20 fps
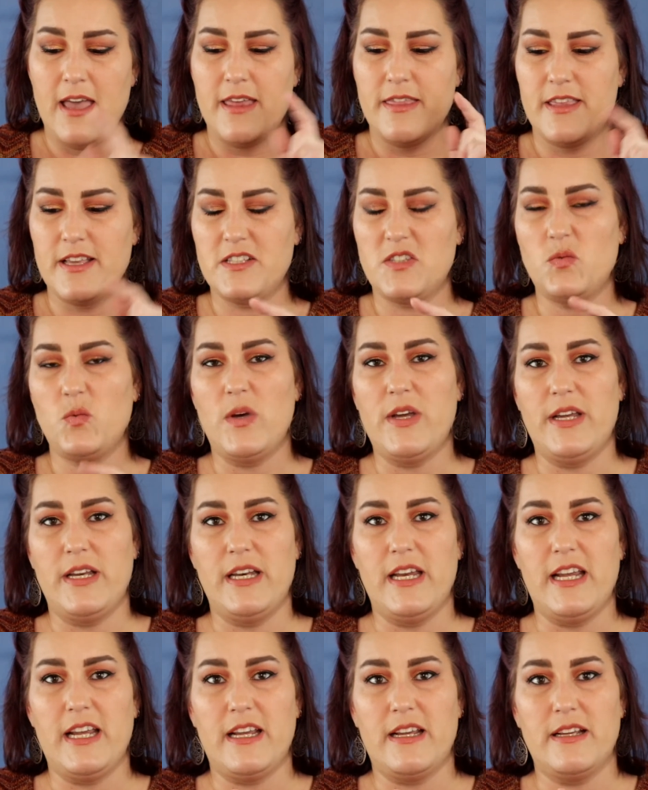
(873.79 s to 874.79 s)
This one
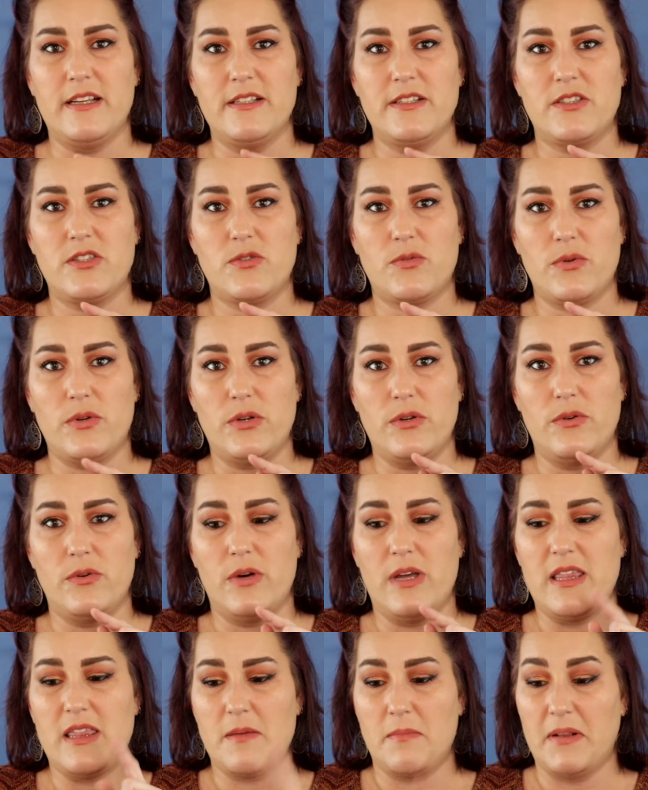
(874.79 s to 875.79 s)
is
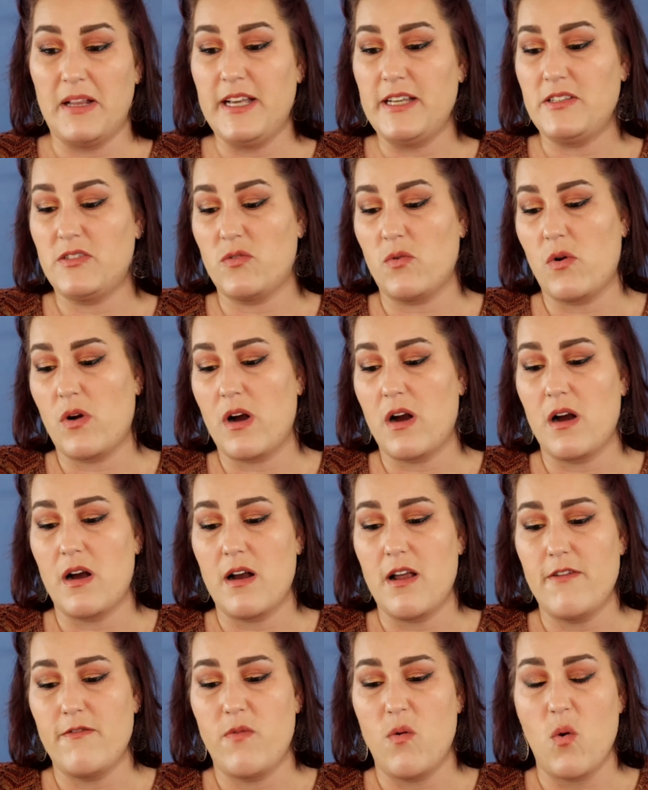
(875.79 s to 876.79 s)
through the Play
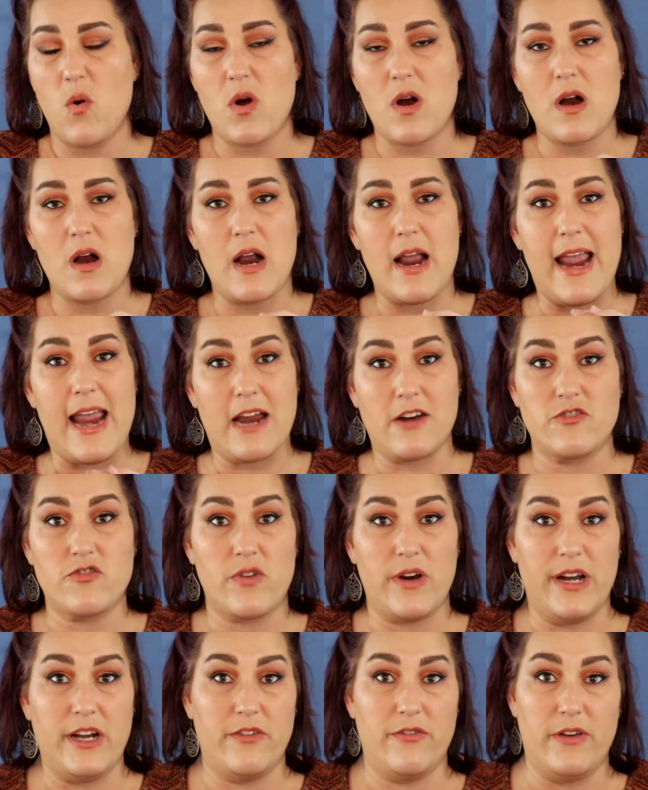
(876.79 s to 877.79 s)
Store for
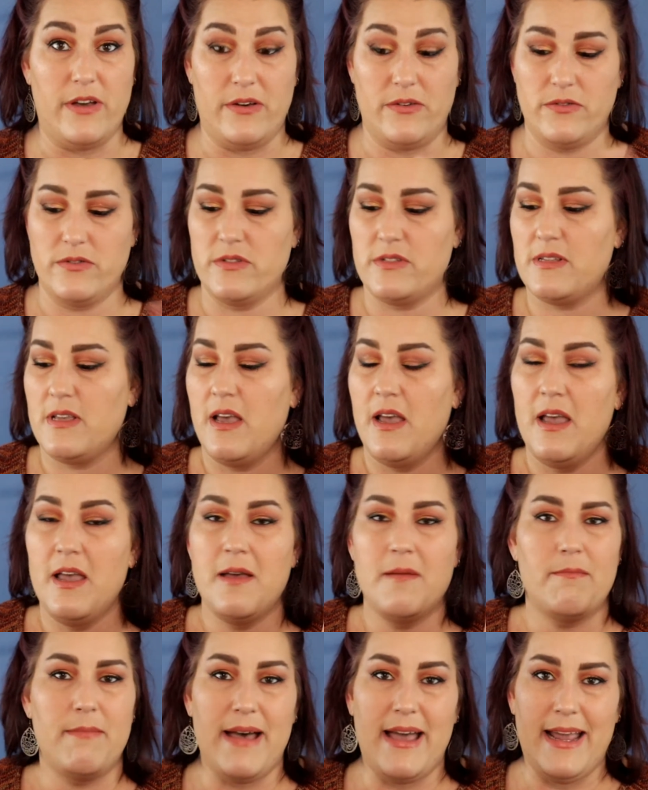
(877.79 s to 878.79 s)
Android phones
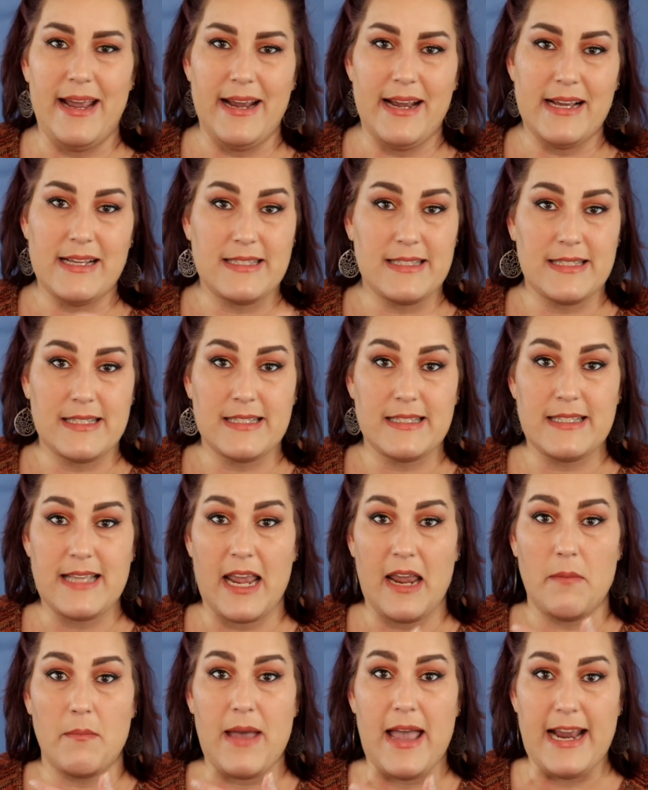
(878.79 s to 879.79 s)
but it's the
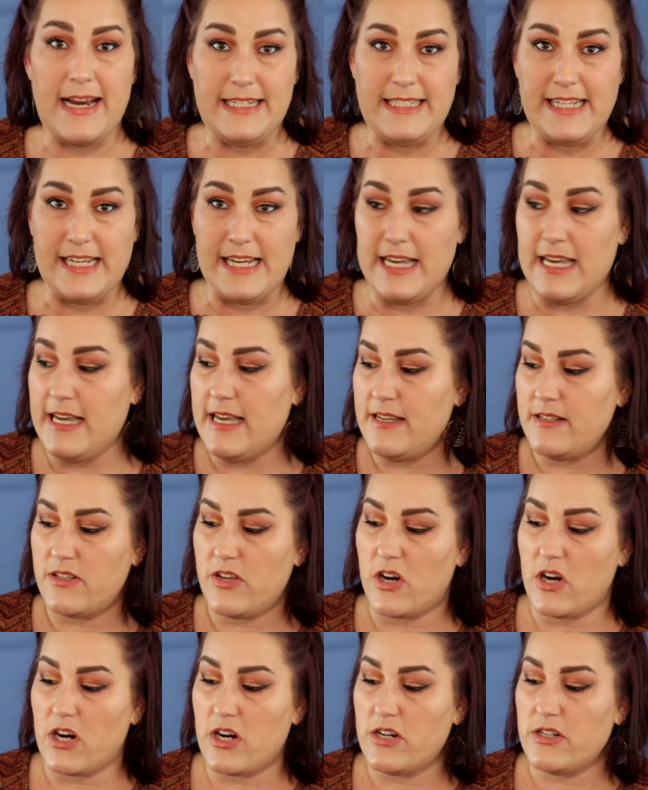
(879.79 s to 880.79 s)
same idea as
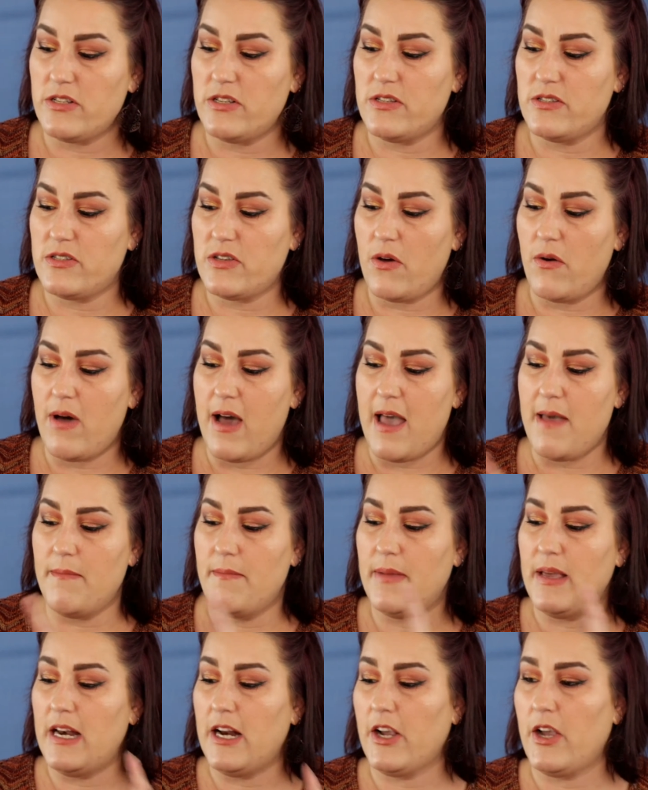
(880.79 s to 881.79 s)
hers. So I'm
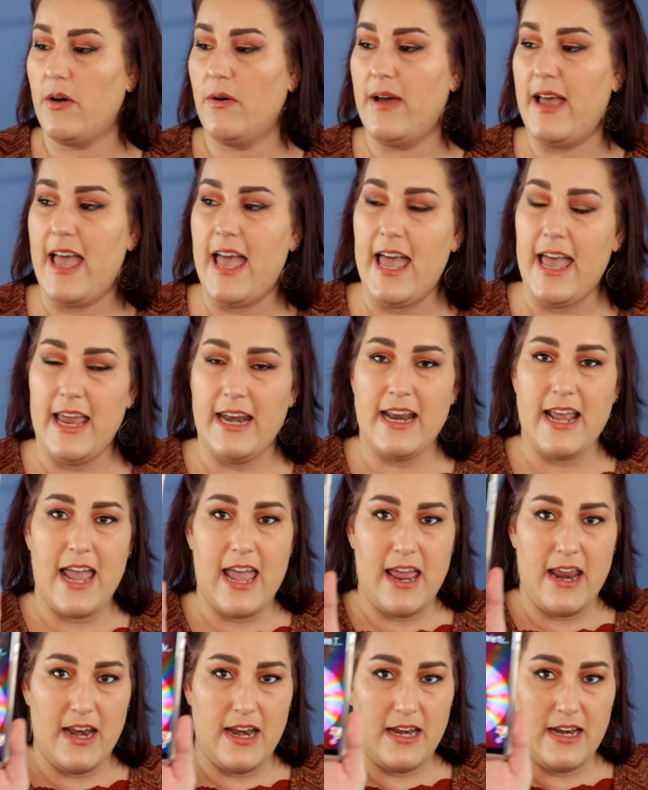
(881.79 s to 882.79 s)
going to go ahead
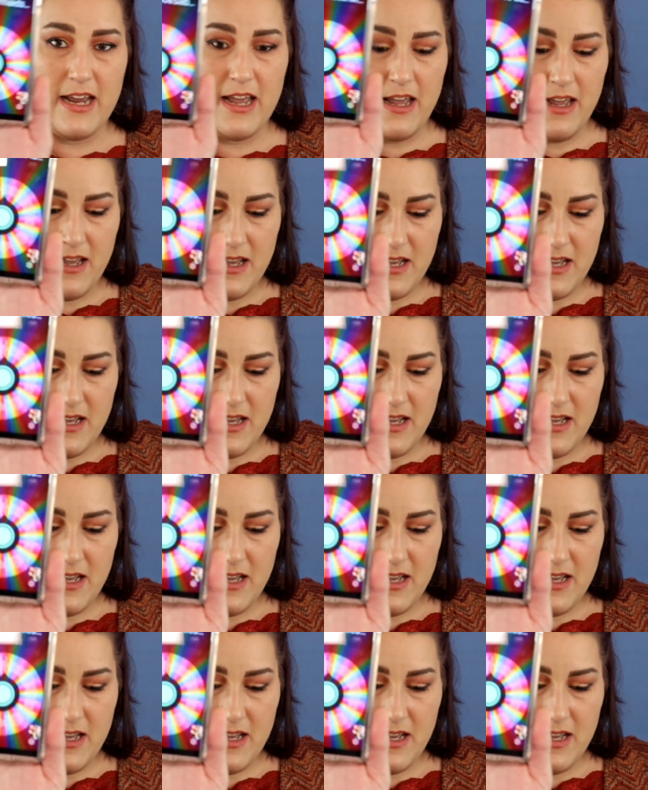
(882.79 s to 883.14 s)
and